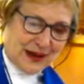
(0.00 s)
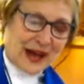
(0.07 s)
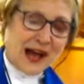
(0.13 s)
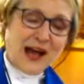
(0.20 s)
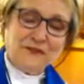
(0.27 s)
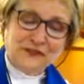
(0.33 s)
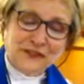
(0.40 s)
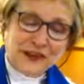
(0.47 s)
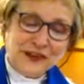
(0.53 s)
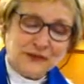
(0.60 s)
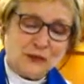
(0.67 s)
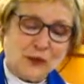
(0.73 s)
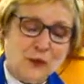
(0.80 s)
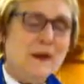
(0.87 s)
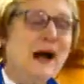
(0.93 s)

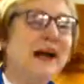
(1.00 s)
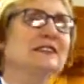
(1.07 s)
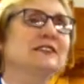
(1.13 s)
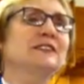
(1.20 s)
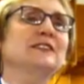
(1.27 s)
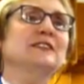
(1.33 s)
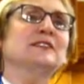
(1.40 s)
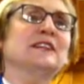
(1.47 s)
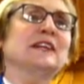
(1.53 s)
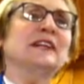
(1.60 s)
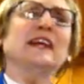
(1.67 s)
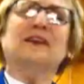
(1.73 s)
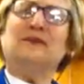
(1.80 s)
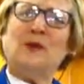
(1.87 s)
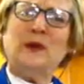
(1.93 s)
Advent reminds us
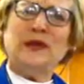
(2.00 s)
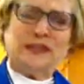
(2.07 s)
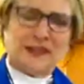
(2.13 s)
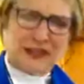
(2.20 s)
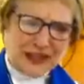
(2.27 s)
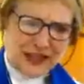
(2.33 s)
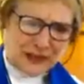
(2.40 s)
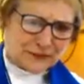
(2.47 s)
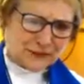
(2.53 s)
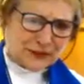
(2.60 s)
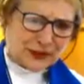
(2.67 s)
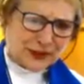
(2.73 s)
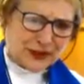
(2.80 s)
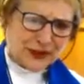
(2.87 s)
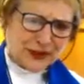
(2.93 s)
that if we attempt
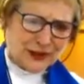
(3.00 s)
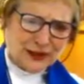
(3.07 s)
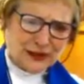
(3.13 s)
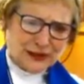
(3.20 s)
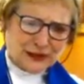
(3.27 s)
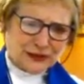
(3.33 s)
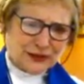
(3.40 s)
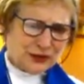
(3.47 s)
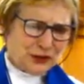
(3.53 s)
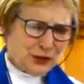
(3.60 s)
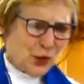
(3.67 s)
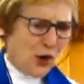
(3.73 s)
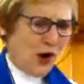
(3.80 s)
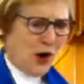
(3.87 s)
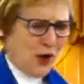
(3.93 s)
to
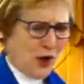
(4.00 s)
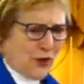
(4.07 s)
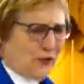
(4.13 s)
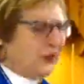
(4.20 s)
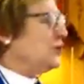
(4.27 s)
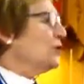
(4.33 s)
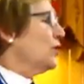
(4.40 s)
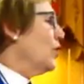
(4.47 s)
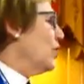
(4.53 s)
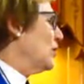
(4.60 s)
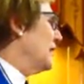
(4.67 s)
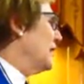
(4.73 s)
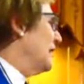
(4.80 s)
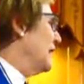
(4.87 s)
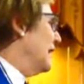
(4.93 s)
do all the
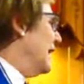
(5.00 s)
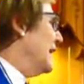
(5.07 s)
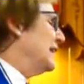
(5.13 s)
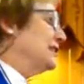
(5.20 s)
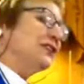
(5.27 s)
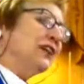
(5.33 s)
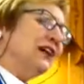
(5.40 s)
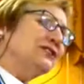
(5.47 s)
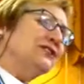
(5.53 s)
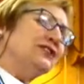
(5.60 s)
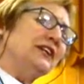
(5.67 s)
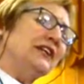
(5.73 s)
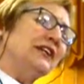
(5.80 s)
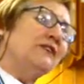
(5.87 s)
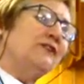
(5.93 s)
talking and
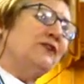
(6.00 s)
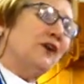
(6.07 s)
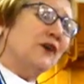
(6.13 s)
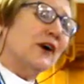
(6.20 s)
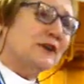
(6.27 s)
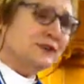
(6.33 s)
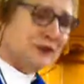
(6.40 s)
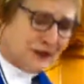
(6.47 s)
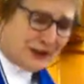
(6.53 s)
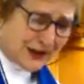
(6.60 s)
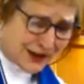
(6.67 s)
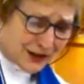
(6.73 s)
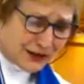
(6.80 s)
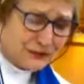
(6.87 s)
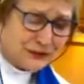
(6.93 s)
touching for
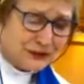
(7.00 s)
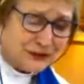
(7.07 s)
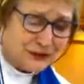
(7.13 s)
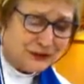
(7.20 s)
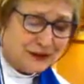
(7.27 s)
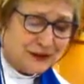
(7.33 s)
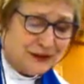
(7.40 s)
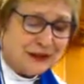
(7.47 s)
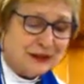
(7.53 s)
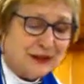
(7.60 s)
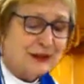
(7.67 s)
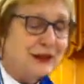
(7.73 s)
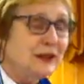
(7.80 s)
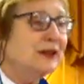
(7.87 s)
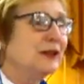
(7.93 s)
ourselves,
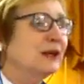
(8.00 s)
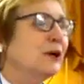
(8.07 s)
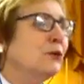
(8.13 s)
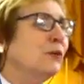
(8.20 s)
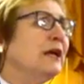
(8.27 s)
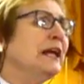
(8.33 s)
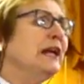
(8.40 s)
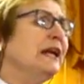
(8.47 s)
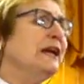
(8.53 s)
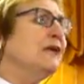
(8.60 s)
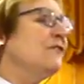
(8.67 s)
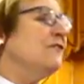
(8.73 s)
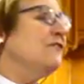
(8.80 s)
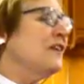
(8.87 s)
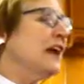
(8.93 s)

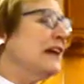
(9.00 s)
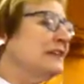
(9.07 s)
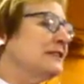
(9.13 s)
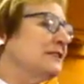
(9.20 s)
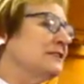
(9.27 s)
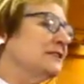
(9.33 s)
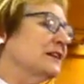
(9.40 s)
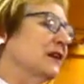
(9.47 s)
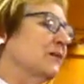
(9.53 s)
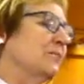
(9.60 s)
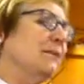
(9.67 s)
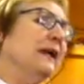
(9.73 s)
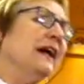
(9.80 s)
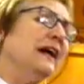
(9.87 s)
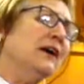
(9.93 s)
we face a
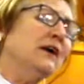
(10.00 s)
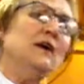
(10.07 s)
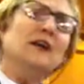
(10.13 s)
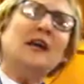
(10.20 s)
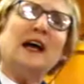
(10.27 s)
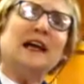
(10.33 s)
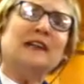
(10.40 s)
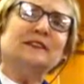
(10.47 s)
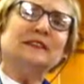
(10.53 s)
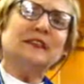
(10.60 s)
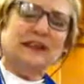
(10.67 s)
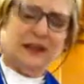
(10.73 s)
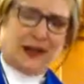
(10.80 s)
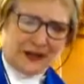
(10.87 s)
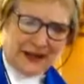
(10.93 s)

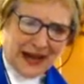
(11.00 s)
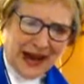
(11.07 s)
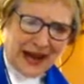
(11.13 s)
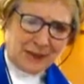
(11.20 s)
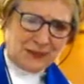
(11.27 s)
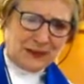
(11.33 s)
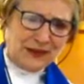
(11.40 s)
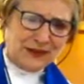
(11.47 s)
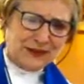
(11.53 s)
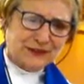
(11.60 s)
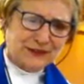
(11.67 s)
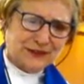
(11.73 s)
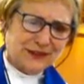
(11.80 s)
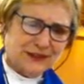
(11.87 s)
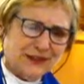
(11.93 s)
paralyzing unhappiness
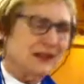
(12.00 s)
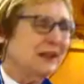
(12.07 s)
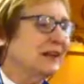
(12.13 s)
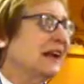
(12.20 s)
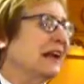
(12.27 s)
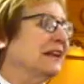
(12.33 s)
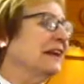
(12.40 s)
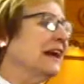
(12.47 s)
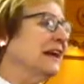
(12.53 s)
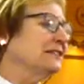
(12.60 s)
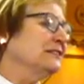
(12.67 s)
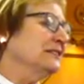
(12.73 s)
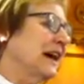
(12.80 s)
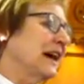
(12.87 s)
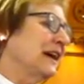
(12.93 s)
and
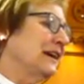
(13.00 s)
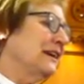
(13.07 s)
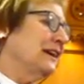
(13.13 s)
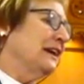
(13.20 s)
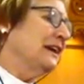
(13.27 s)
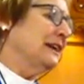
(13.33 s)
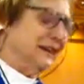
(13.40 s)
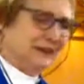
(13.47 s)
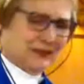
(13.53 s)
anxiety.